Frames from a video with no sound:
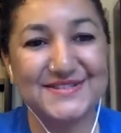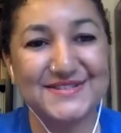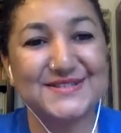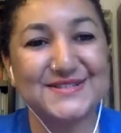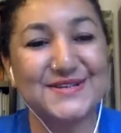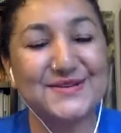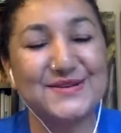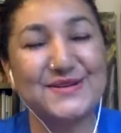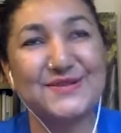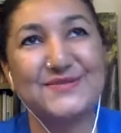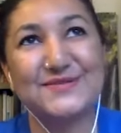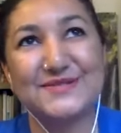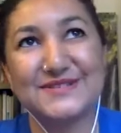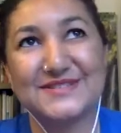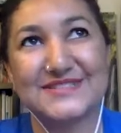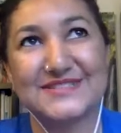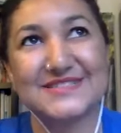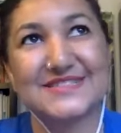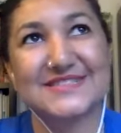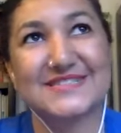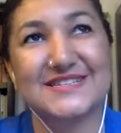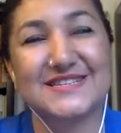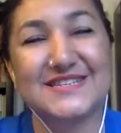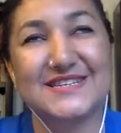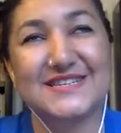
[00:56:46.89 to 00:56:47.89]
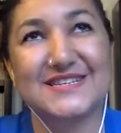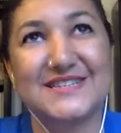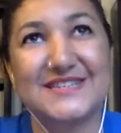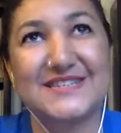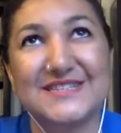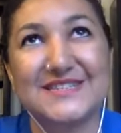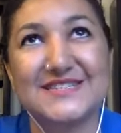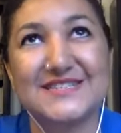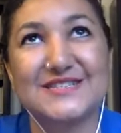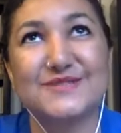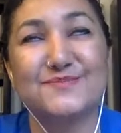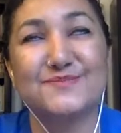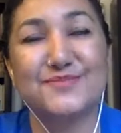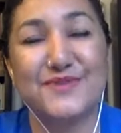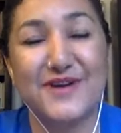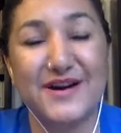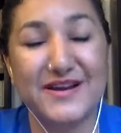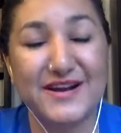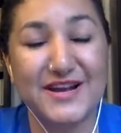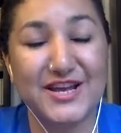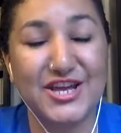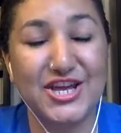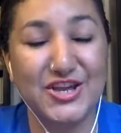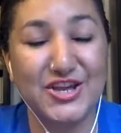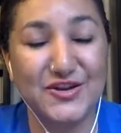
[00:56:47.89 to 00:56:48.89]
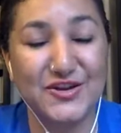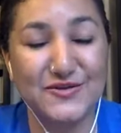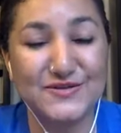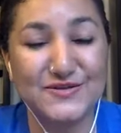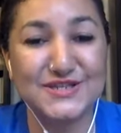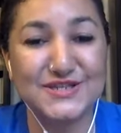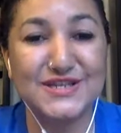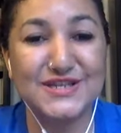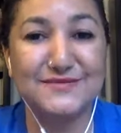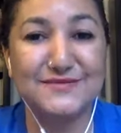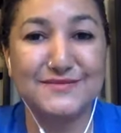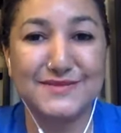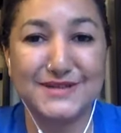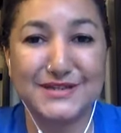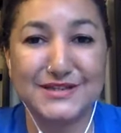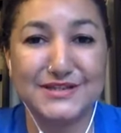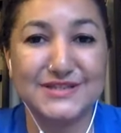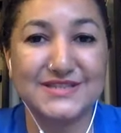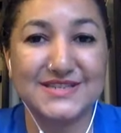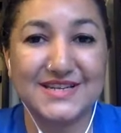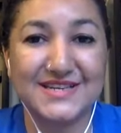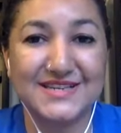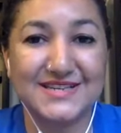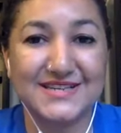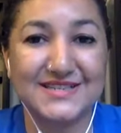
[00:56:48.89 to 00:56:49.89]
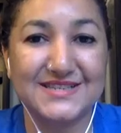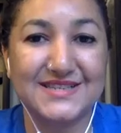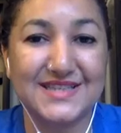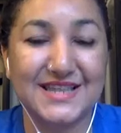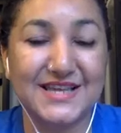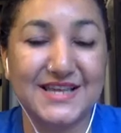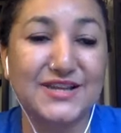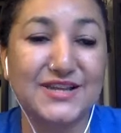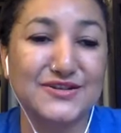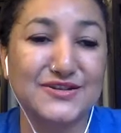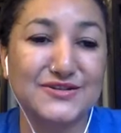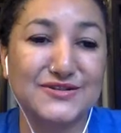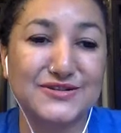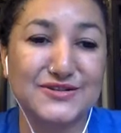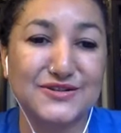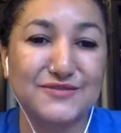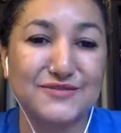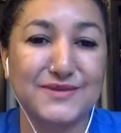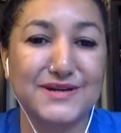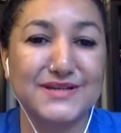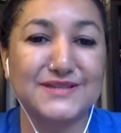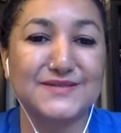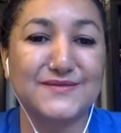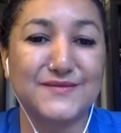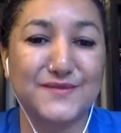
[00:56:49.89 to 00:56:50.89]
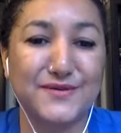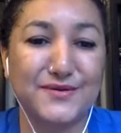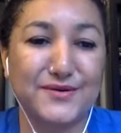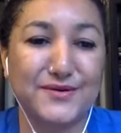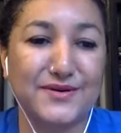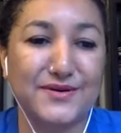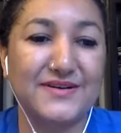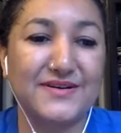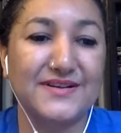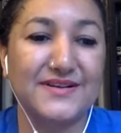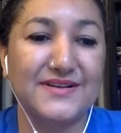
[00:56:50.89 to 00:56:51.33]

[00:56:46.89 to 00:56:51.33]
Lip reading: So it just brought a huge image. And thank you so much for,